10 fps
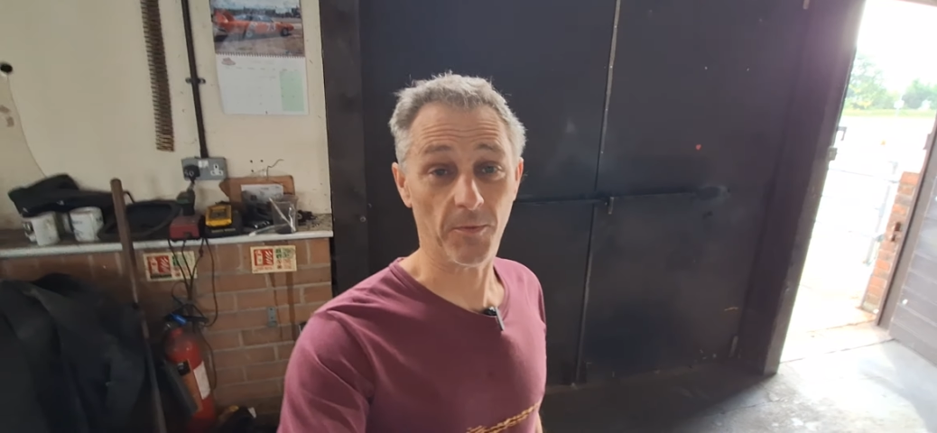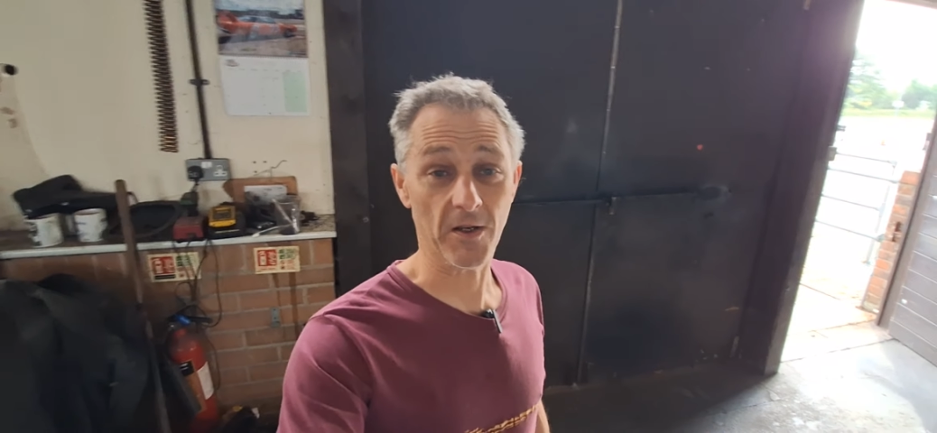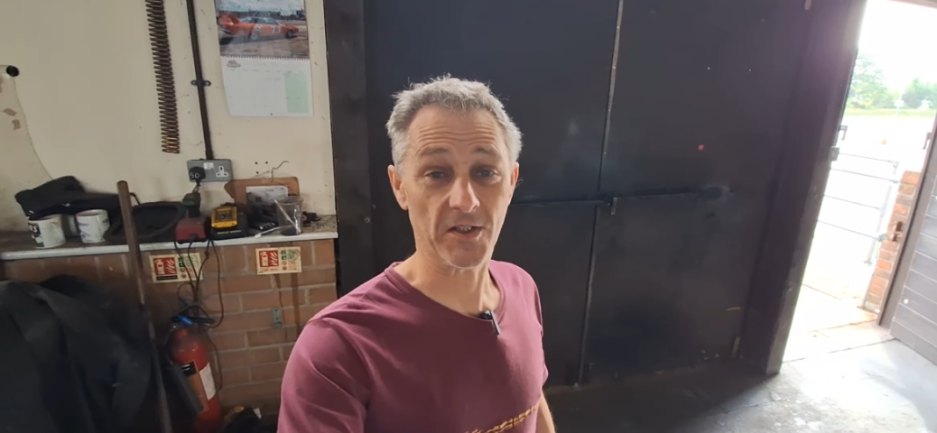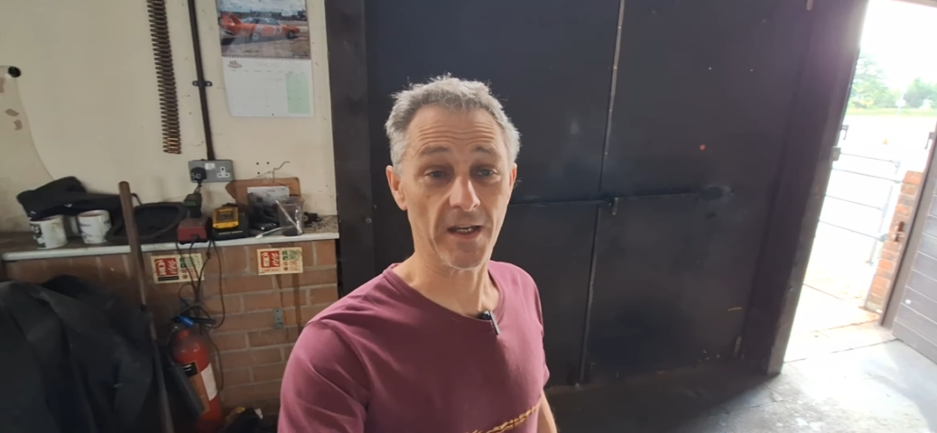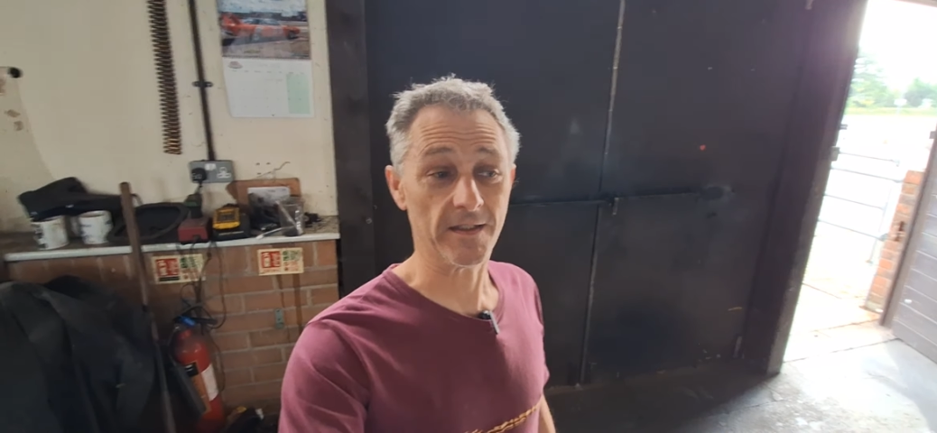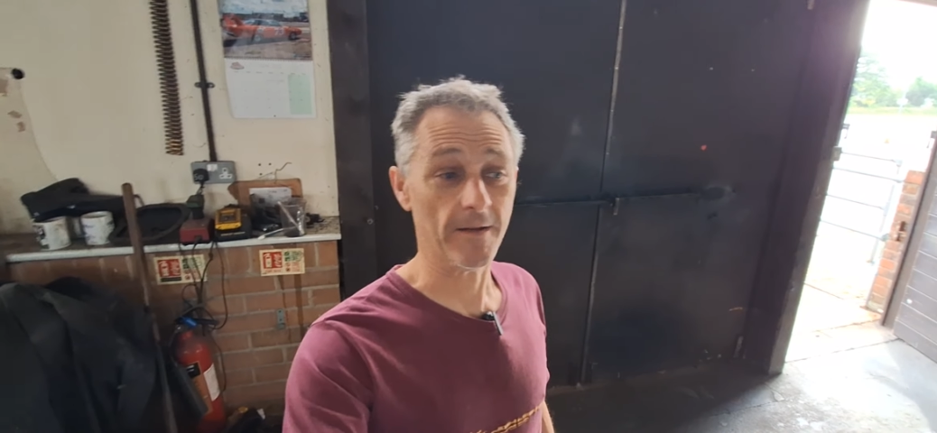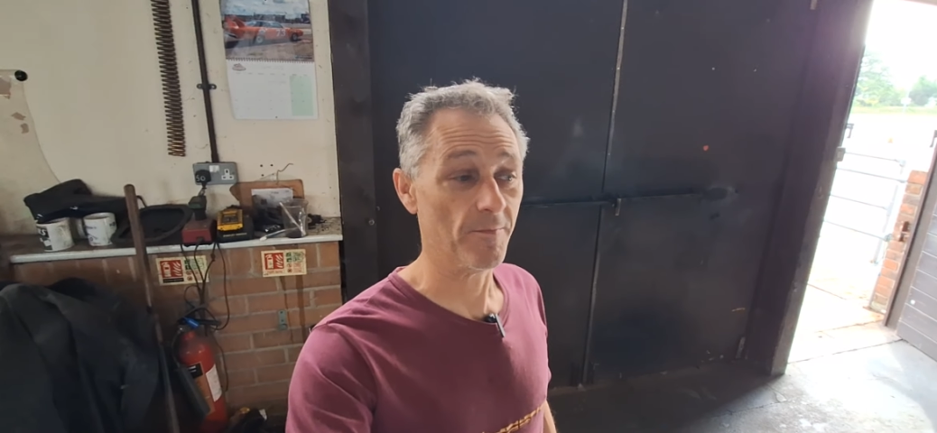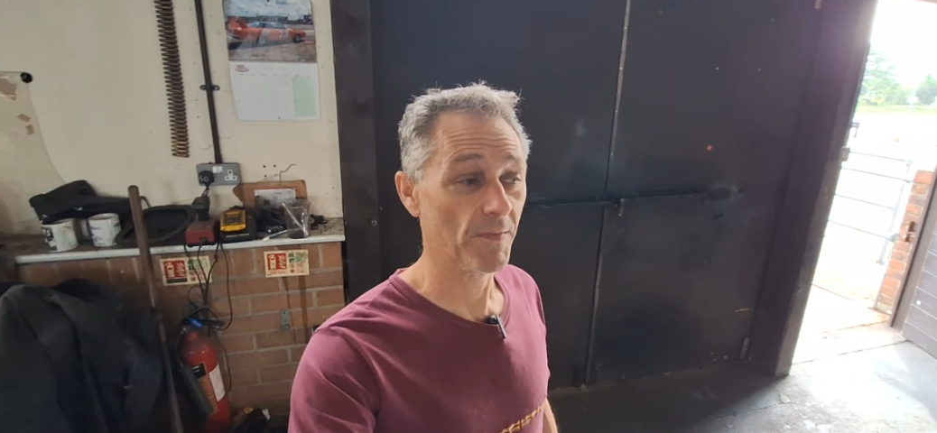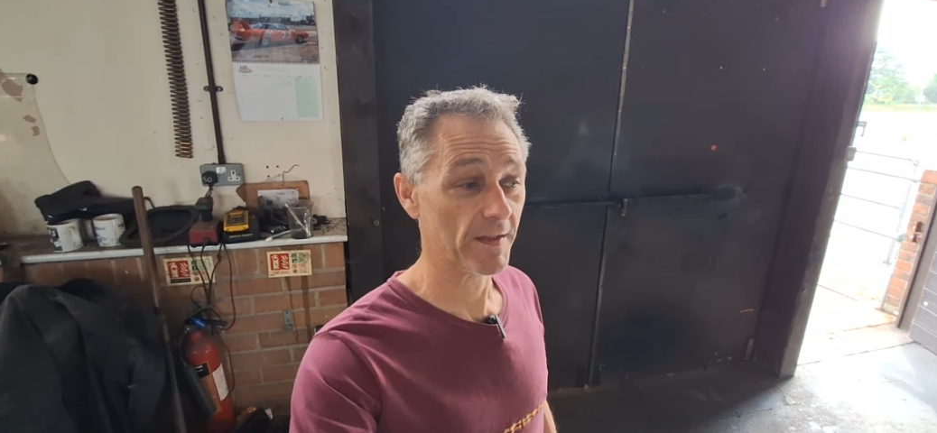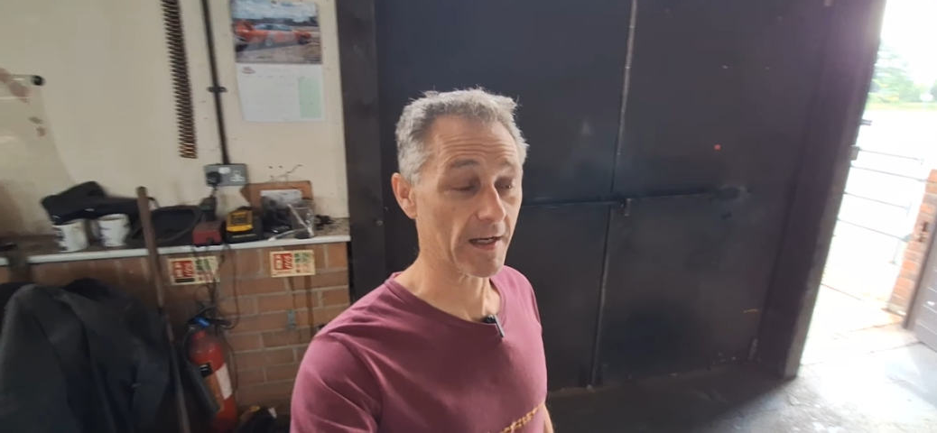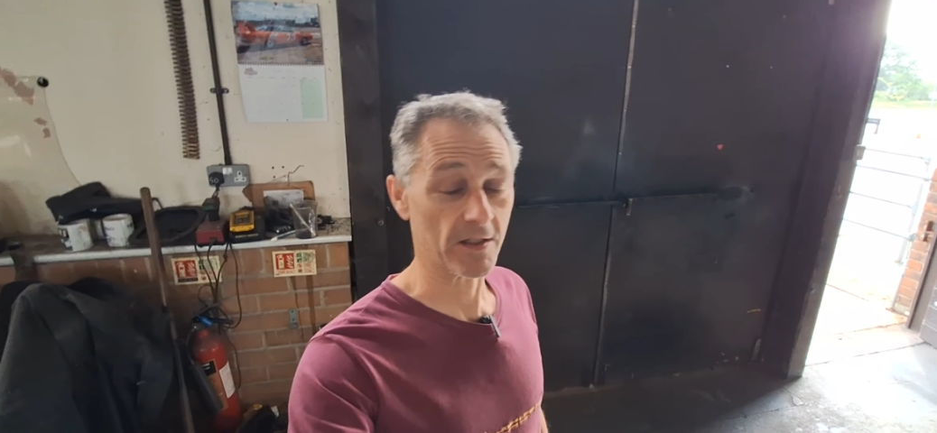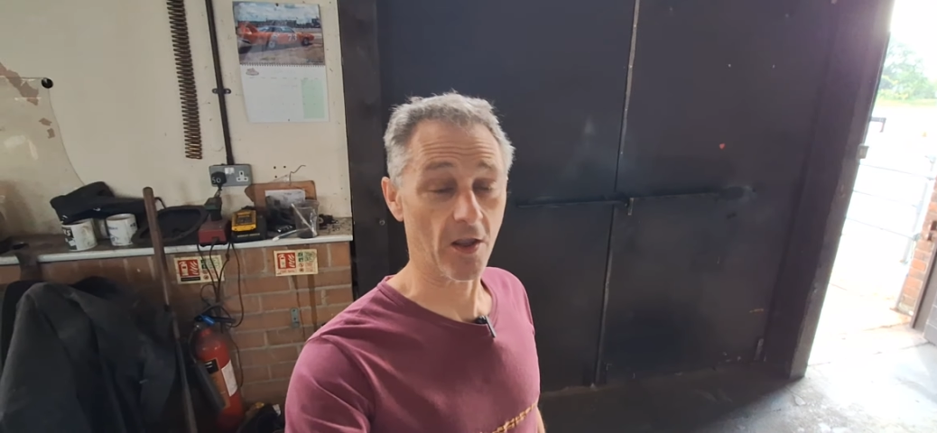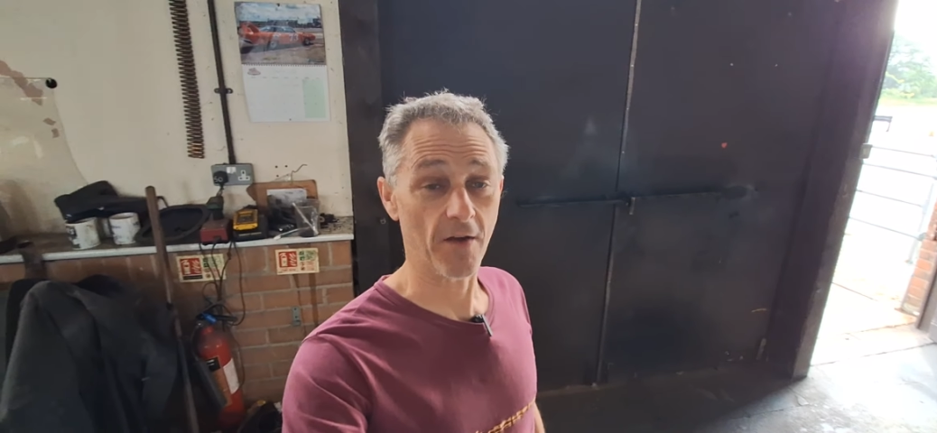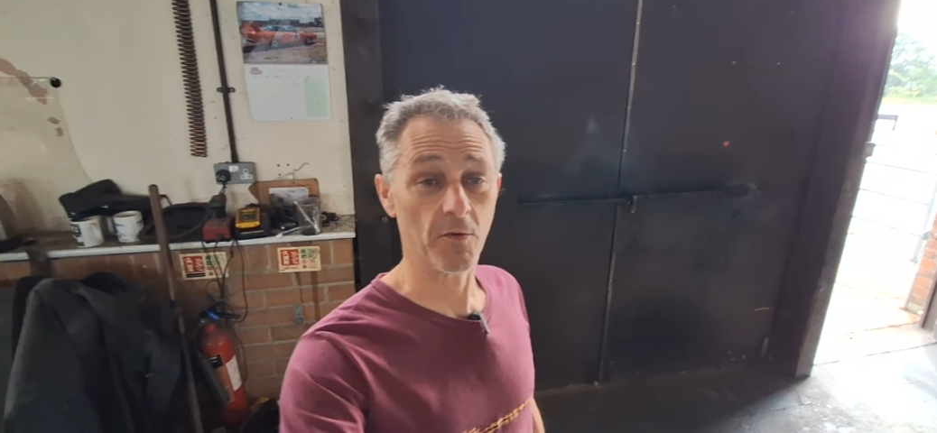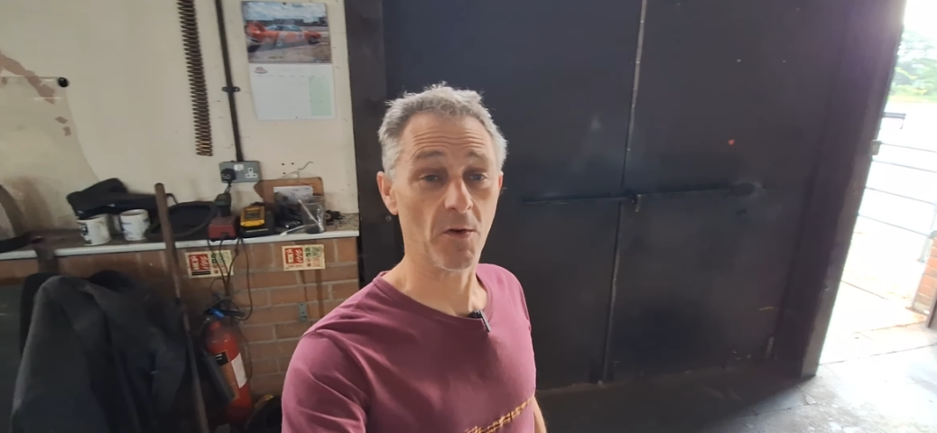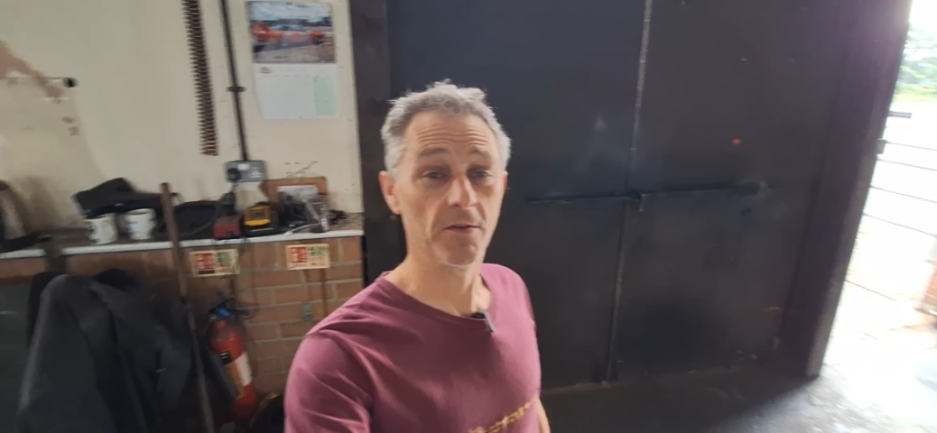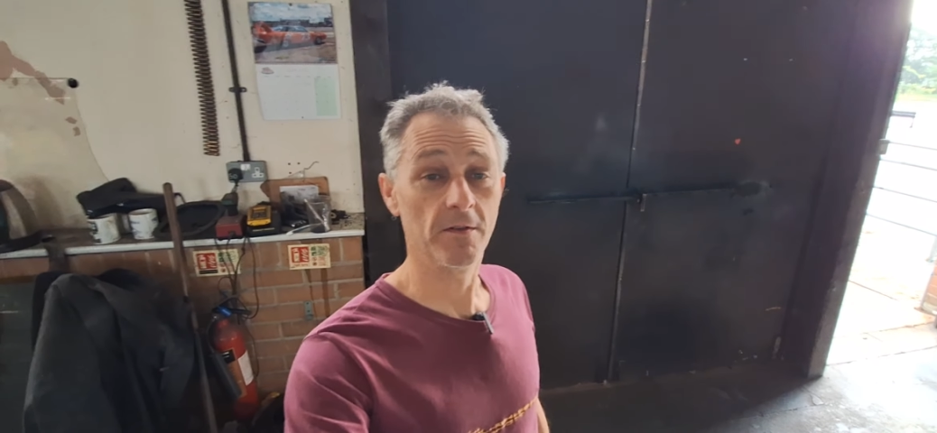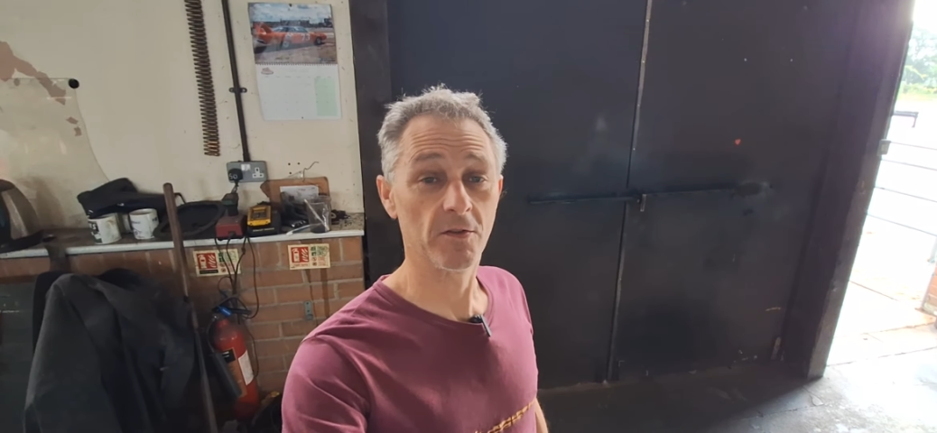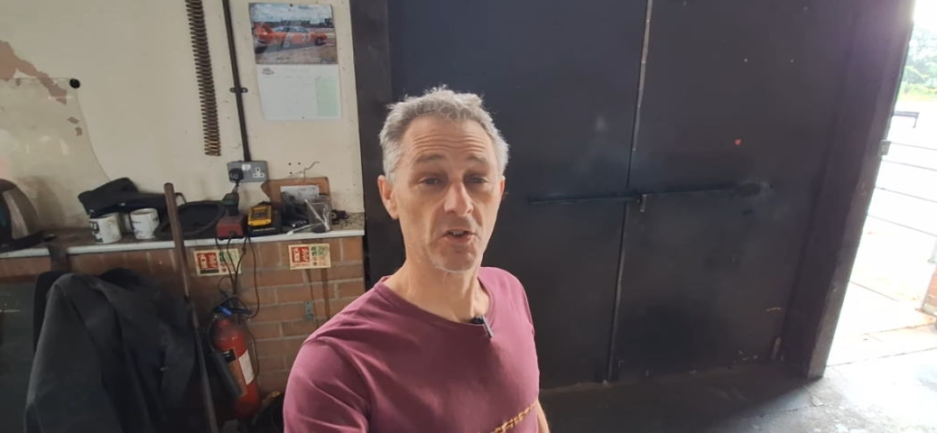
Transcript: appreciate it. Thanks a lot, everyone.